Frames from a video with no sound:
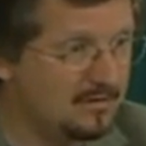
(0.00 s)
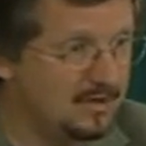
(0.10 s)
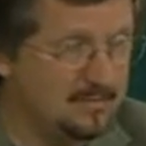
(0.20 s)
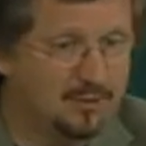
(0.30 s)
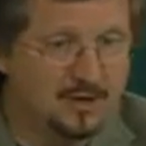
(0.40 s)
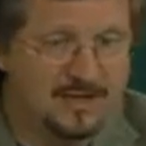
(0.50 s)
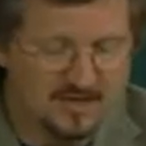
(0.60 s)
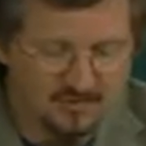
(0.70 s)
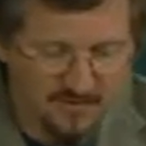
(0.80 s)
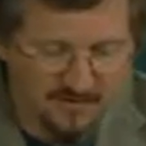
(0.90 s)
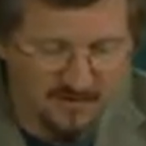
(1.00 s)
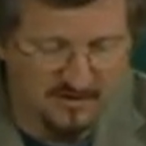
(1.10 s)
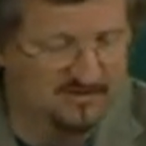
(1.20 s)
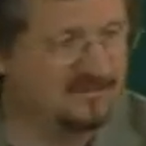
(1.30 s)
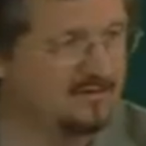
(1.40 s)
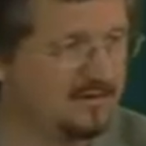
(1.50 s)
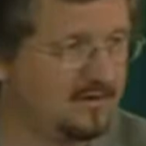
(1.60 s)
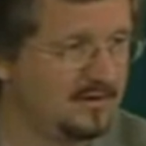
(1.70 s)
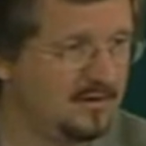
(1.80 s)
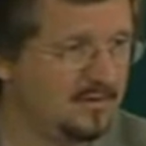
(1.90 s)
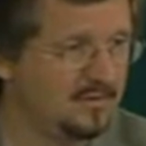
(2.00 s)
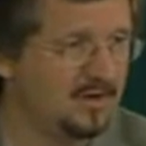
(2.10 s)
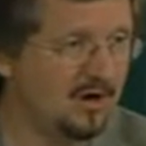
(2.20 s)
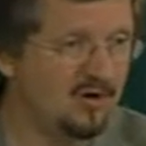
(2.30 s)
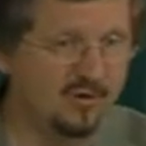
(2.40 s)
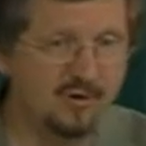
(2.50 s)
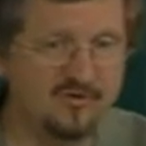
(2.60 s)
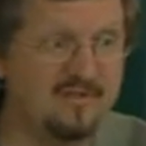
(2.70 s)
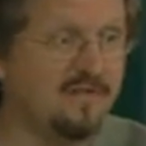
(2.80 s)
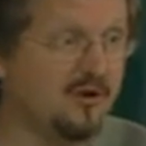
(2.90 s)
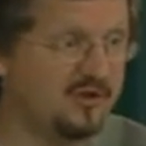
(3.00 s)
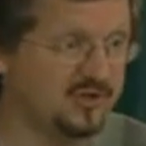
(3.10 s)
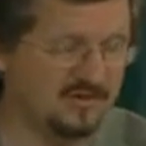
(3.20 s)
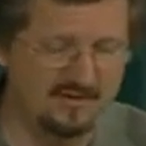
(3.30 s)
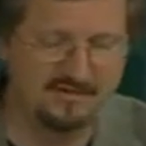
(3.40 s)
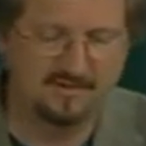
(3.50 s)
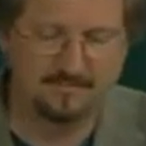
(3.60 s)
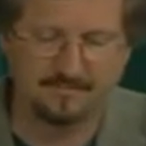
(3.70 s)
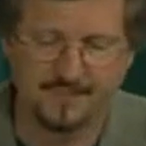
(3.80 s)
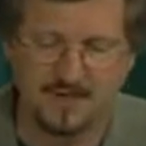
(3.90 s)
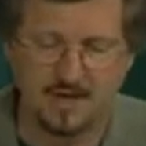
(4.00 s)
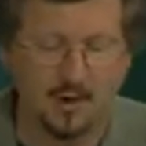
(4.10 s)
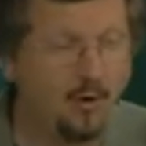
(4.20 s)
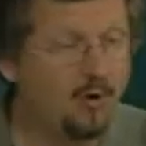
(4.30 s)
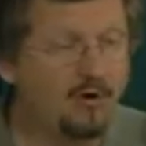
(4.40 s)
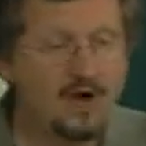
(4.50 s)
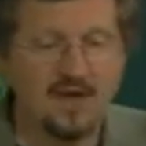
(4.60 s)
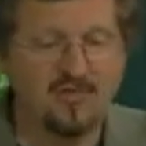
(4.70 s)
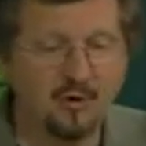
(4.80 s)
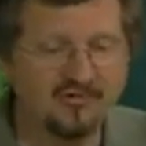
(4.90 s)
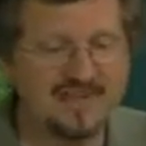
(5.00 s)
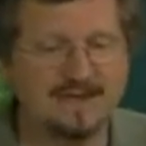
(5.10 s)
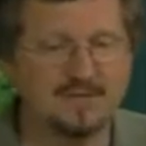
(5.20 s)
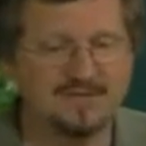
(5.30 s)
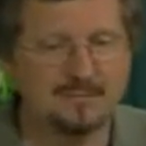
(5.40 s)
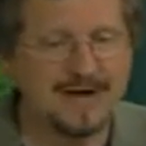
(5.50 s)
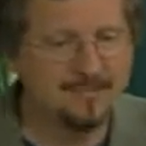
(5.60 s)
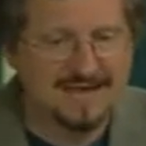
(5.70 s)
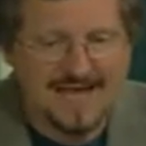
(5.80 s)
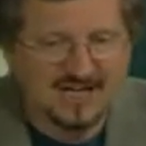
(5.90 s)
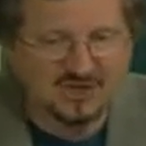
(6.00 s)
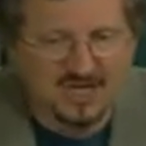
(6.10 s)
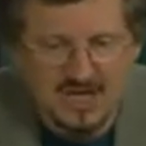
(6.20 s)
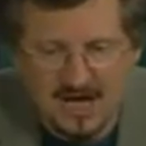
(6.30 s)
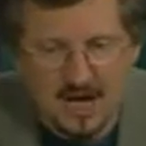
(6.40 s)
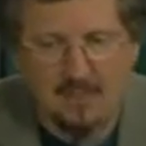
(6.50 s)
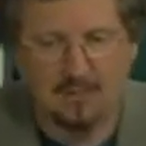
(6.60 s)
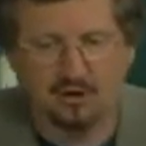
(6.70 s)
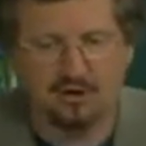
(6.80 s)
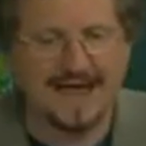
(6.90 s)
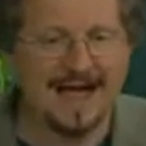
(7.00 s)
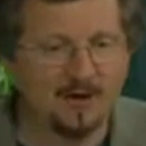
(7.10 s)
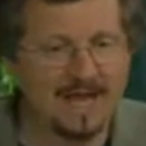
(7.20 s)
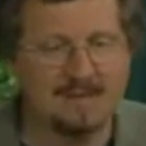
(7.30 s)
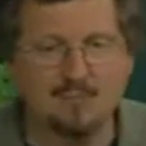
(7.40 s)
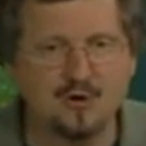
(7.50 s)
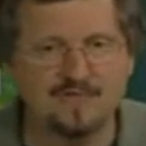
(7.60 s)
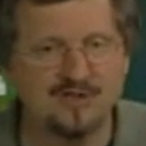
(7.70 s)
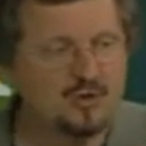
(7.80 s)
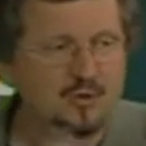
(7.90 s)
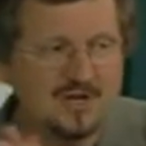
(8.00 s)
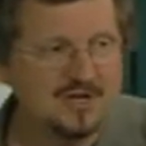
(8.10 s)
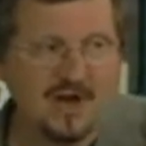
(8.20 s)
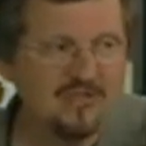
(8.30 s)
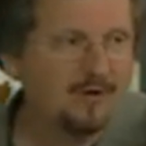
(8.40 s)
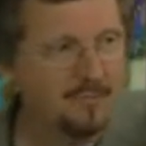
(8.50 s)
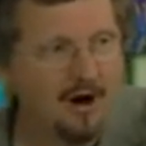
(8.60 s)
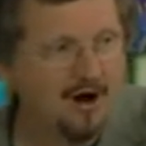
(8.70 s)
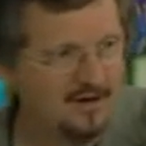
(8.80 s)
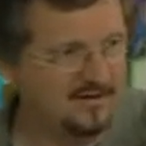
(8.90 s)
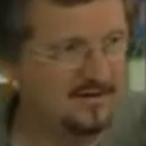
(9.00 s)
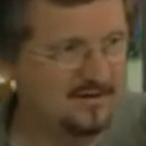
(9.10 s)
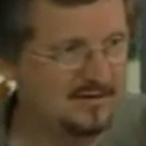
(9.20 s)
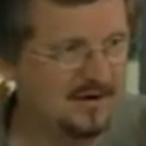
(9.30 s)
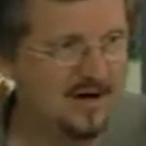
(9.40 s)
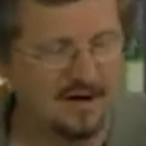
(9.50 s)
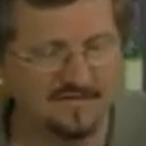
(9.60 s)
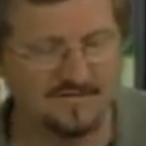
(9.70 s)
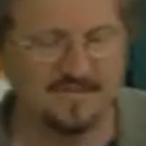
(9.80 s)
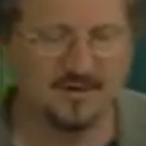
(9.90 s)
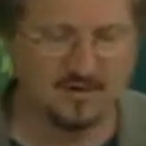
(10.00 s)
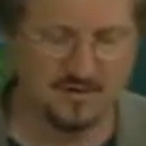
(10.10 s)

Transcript: and put in reverse. We call those inversions. Or those segments might be actually pulled out and moved to another part of the